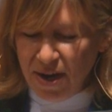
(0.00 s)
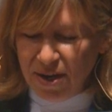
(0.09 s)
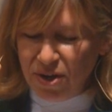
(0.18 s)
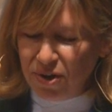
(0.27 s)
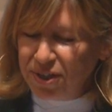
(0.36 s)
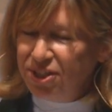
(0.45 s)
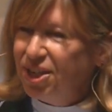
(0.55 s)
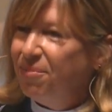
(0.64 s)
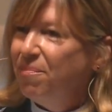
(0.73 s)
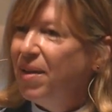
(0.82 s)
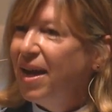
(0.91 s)

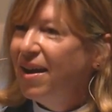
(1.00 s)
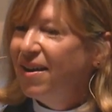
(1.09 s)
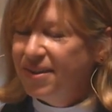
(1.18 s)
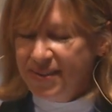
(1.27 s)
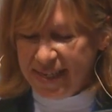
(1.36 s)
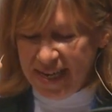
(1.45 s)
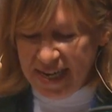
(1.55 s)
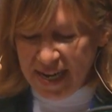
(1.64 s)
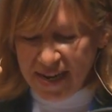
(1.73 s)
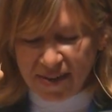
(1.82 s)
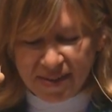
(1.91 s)
nourishing bears and
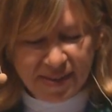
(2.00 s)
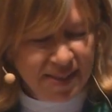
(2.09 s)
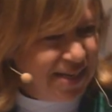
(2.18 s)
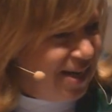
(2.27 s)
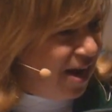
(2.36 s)
eagles and